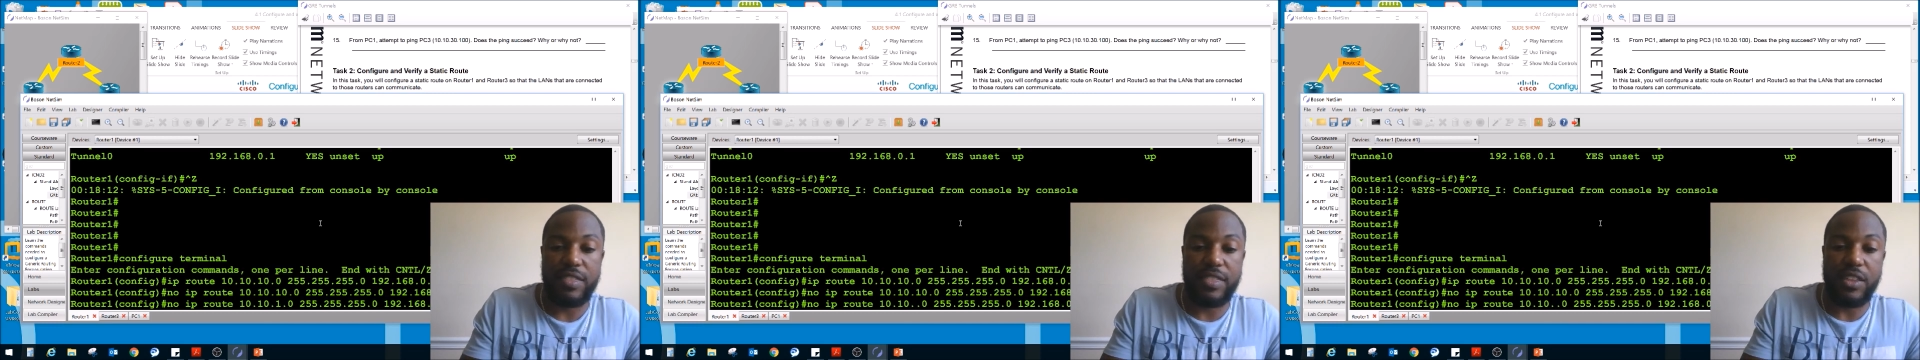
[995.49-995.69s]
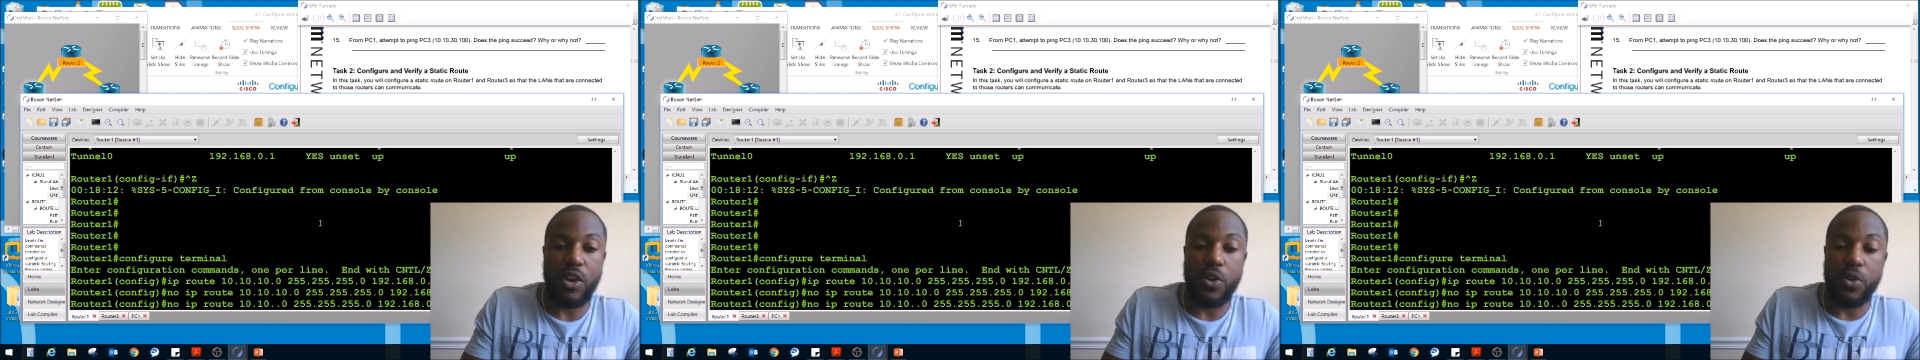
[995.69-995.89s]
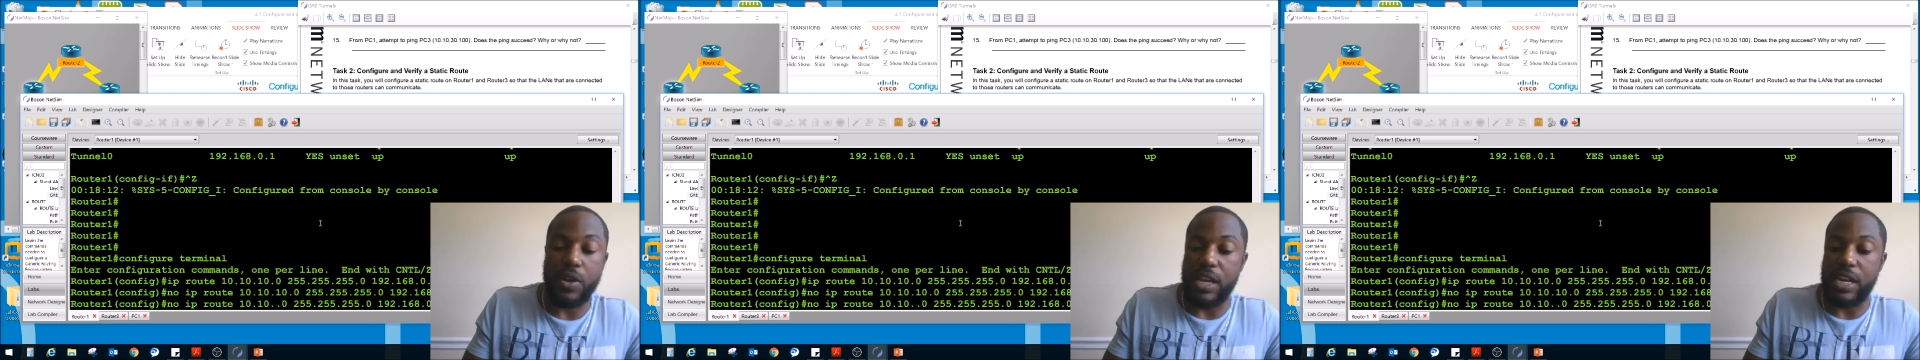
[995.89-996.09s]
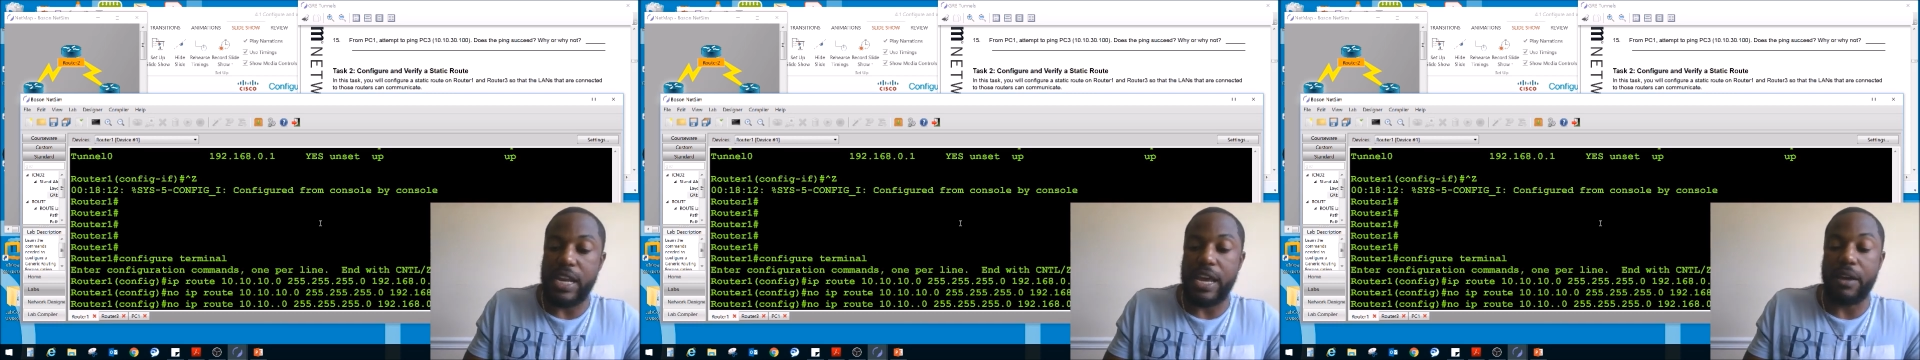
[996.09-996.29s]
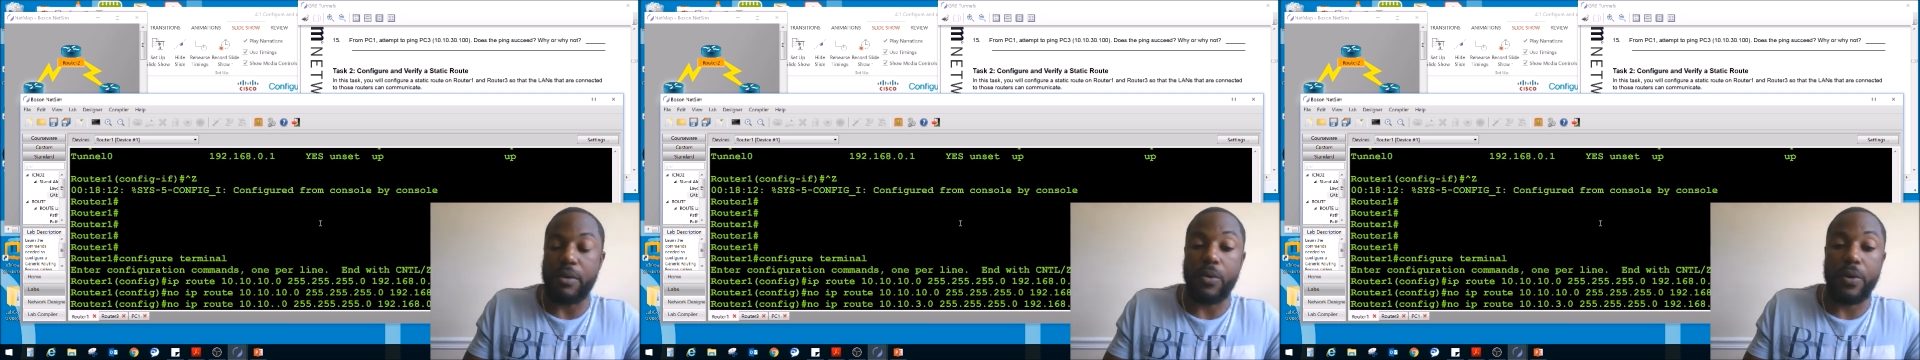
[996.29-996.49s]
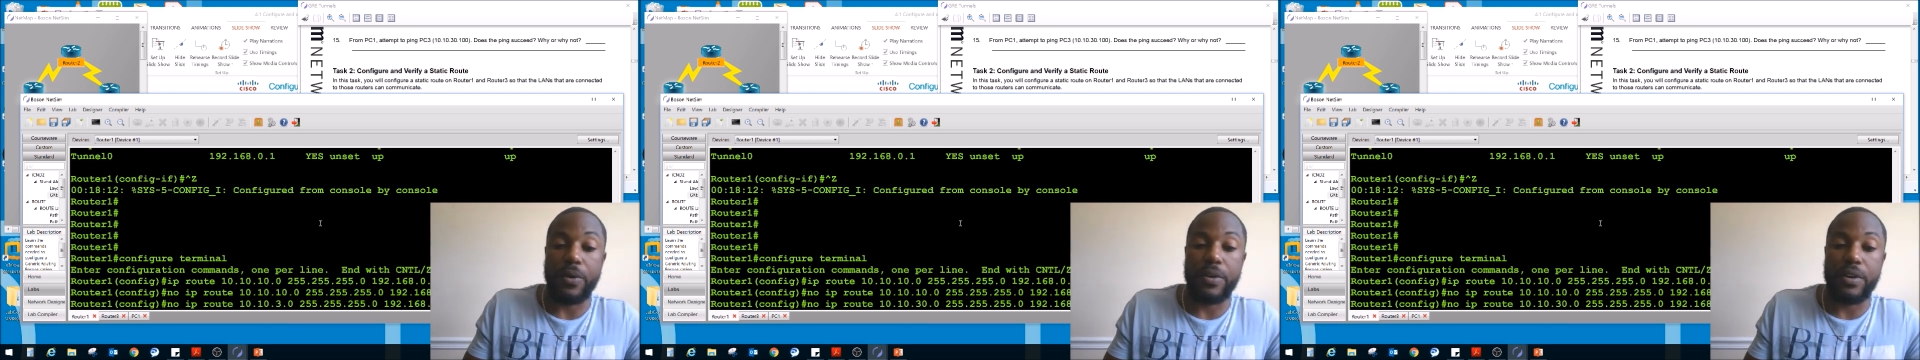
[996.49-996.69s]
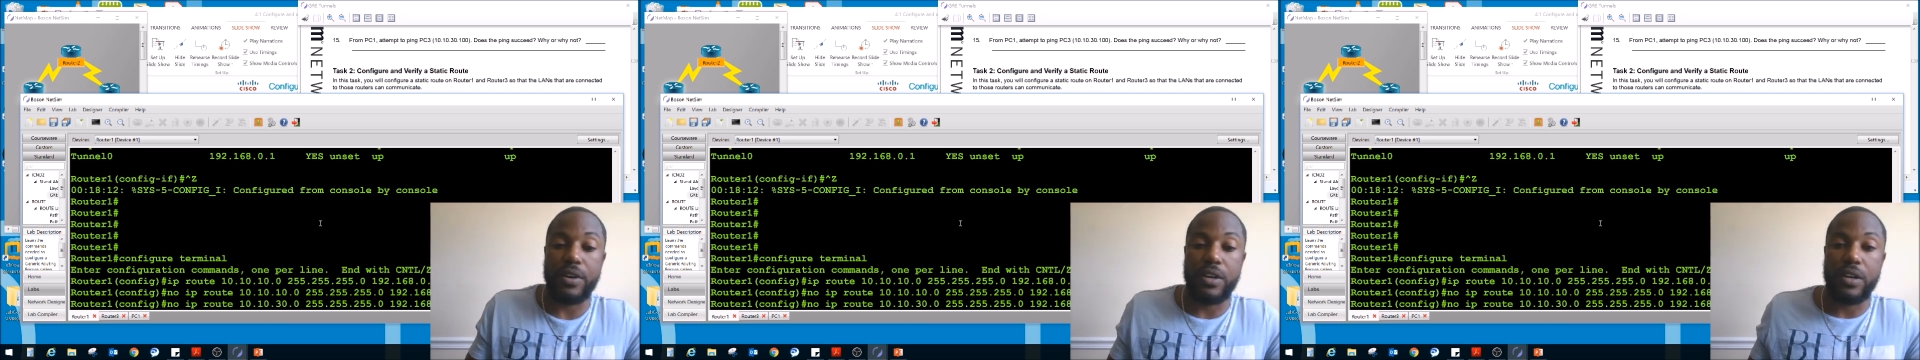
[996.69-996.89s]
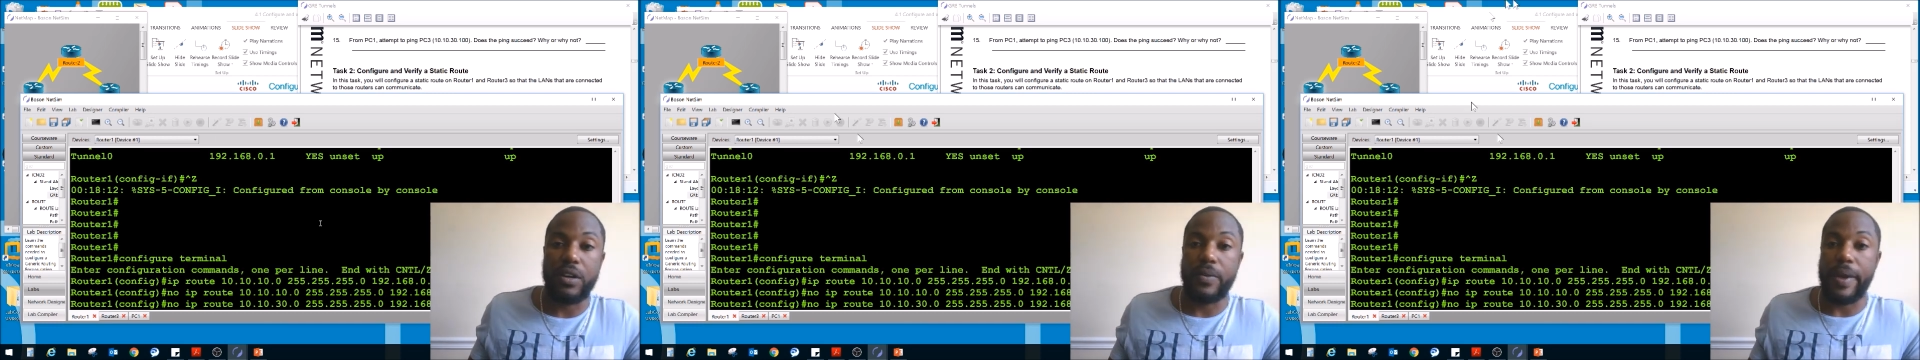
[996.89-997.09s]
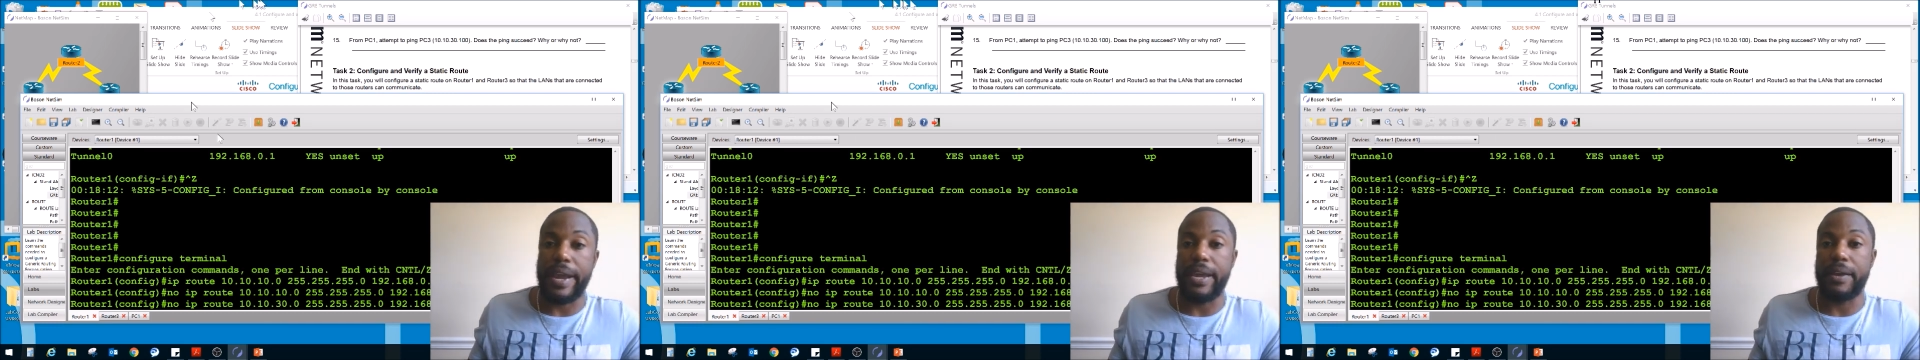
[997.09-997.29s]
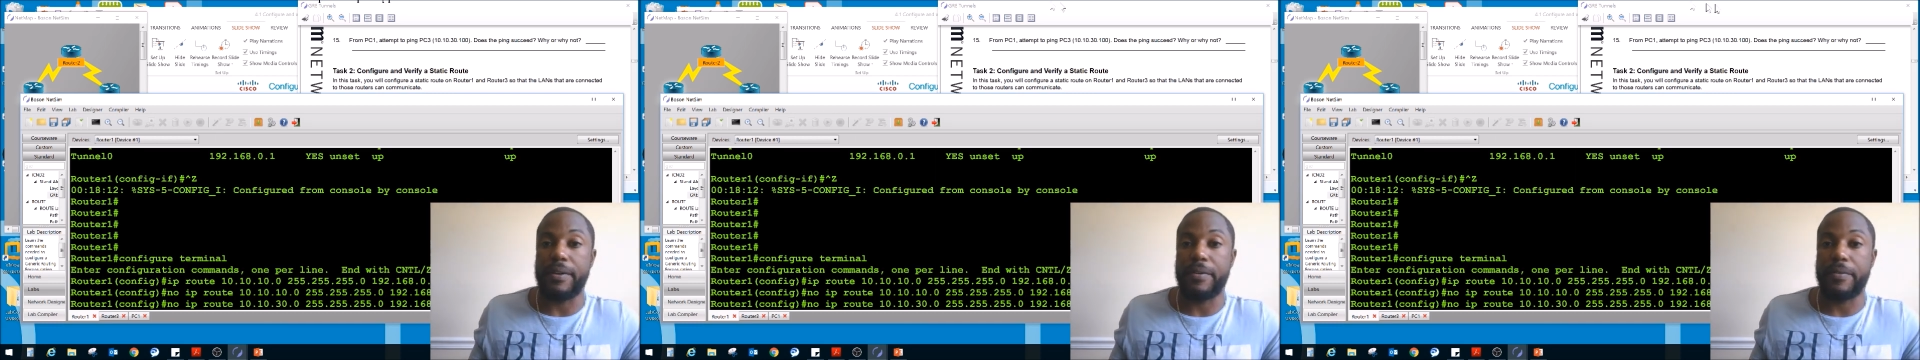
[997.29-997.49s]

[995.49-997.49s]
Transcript: 30 network, right?